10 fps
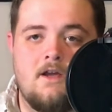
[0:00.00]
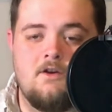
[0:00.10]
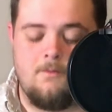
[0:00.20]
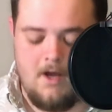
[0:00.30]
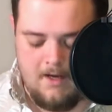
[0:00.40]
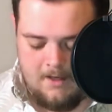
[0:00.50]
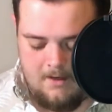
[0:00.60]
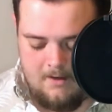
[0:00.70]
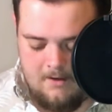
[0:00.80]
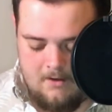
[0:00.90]
you're buying in
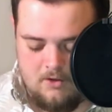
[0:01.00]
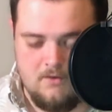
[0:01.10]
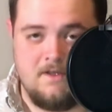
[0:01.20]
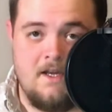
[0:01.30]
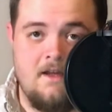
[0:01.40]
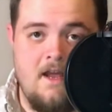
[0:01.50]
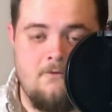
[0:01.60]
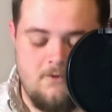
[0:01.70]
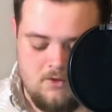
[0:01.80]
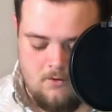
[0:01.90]
using
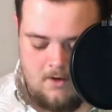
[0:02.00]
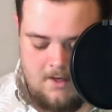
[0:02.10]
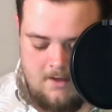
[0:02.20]
inventory.